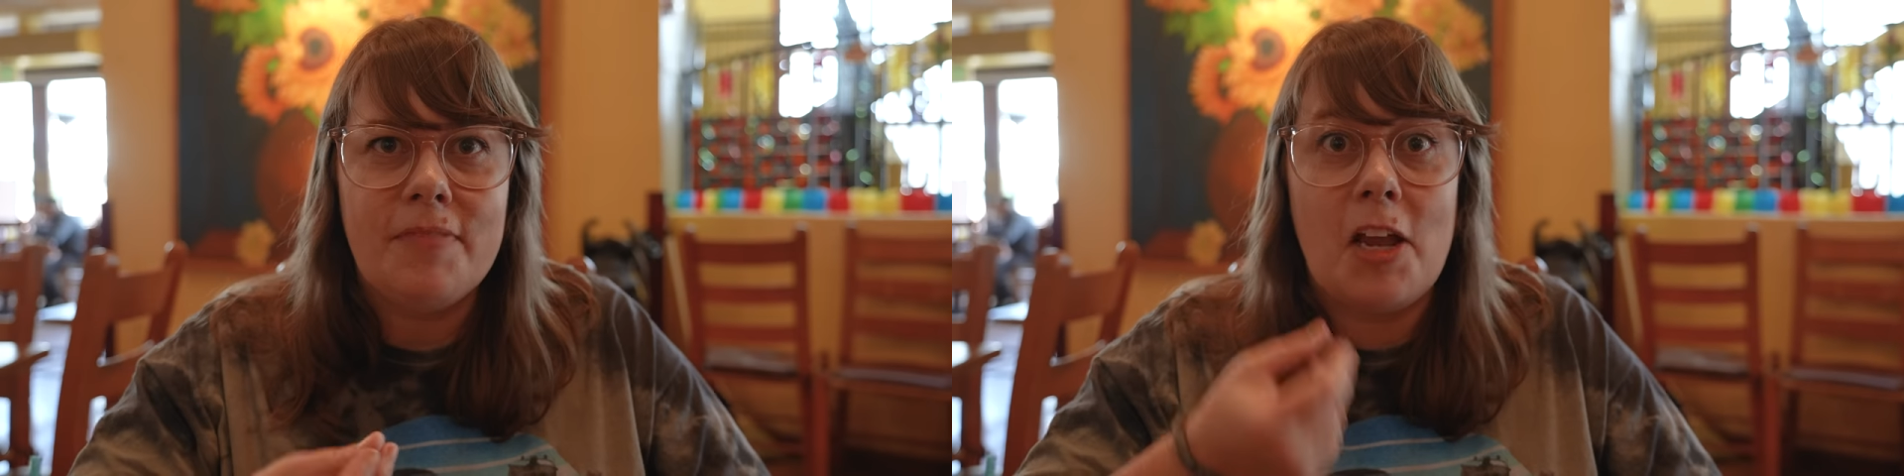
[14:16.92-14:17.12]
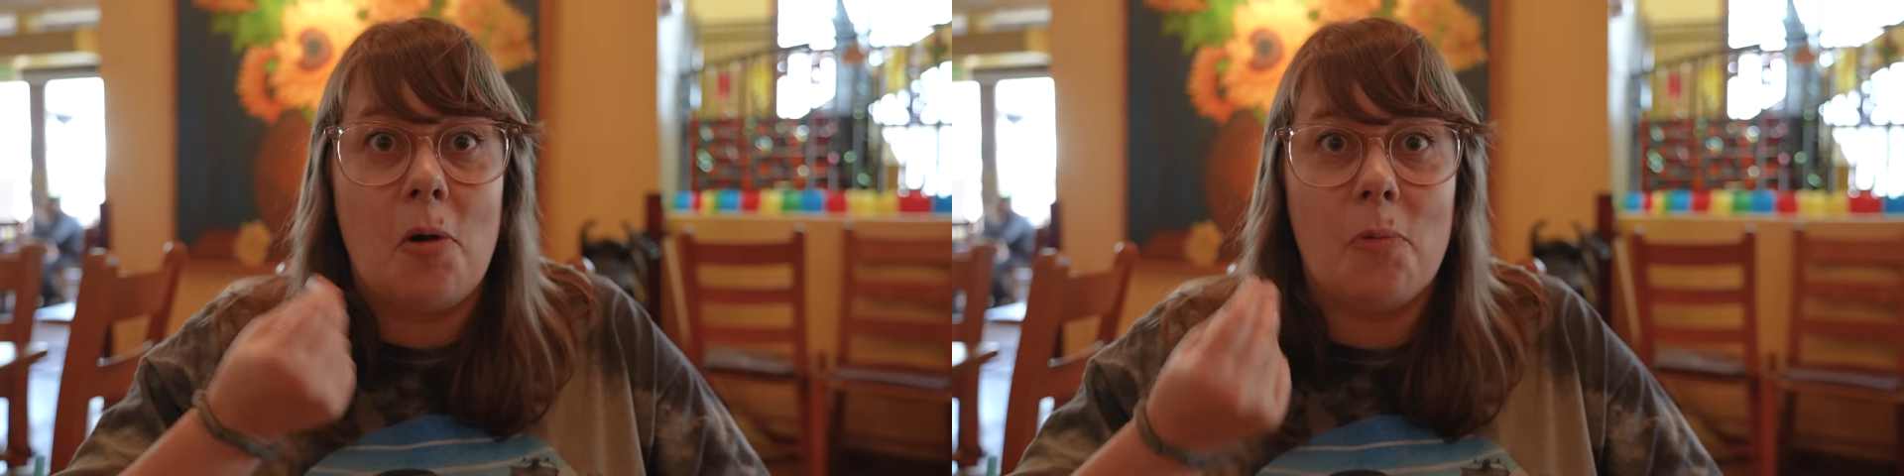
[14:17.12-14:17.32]

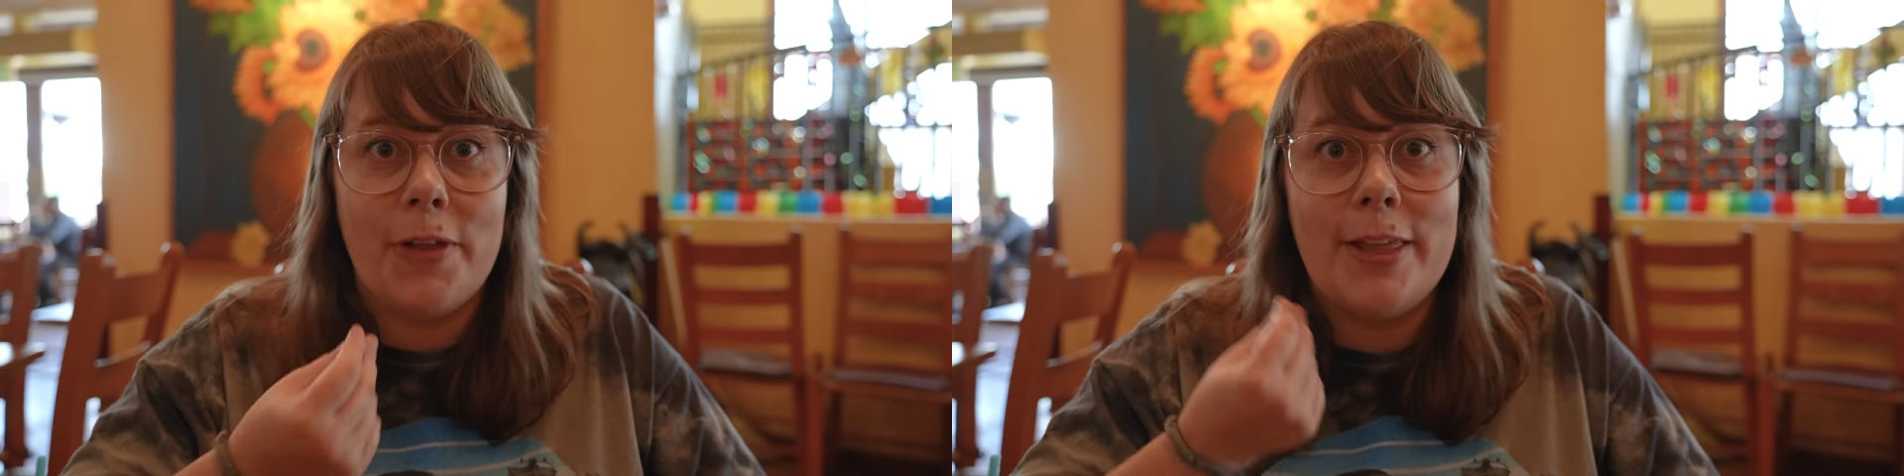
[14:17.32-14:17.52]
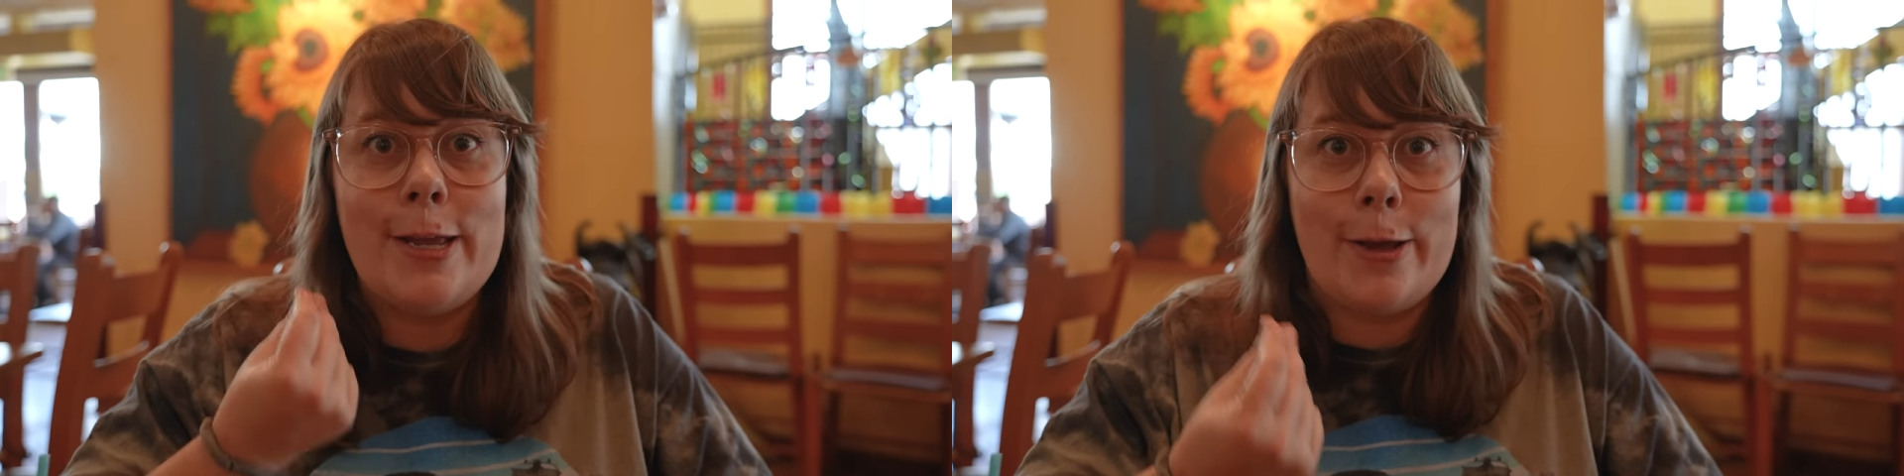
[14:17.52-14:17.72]
like a
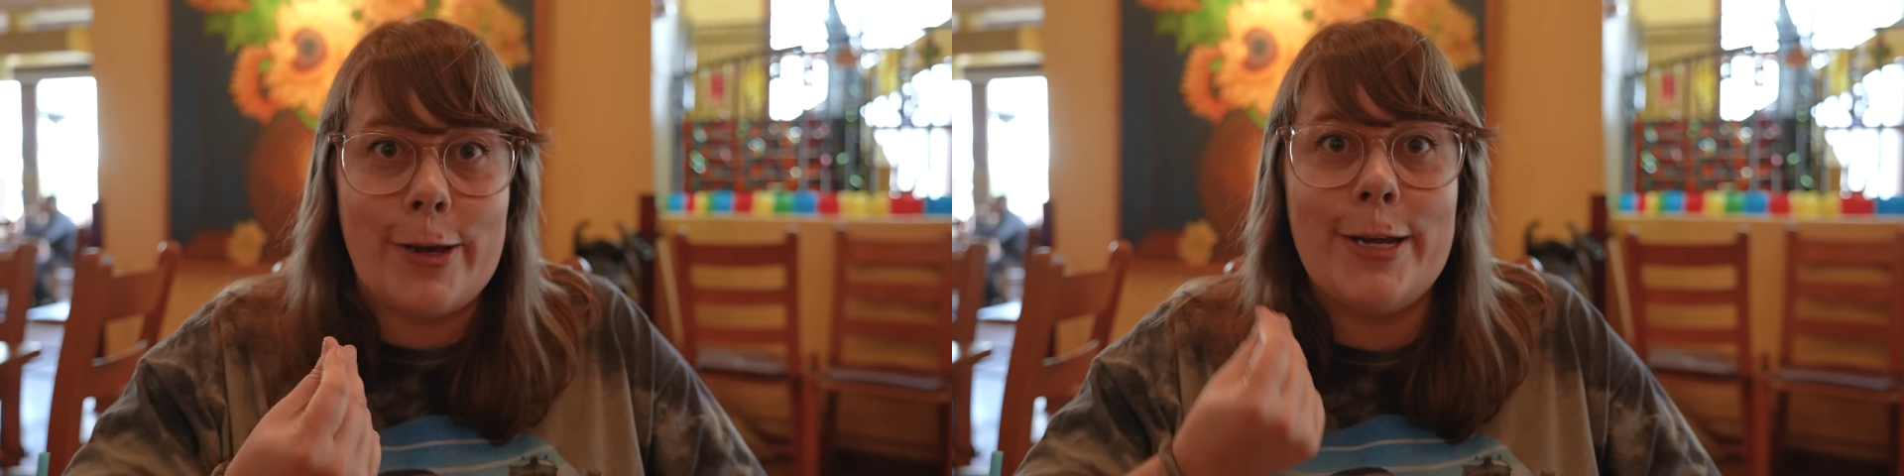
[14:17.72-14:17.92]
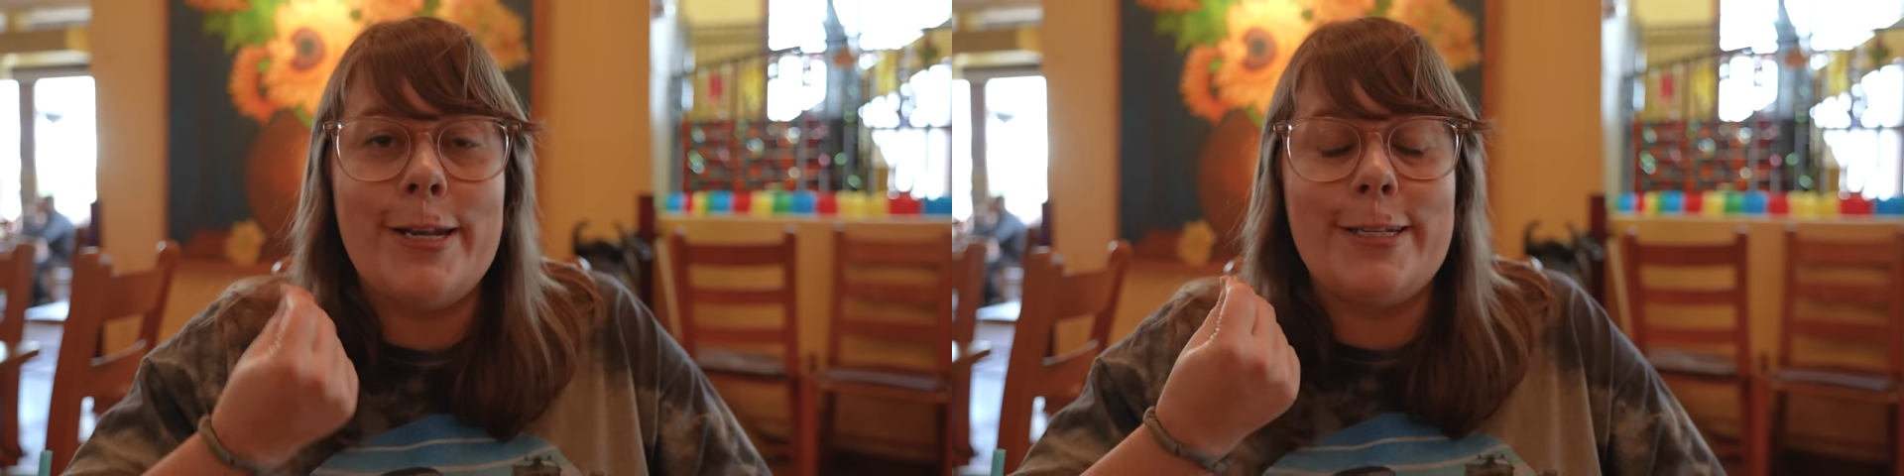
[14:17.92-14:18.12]
really good,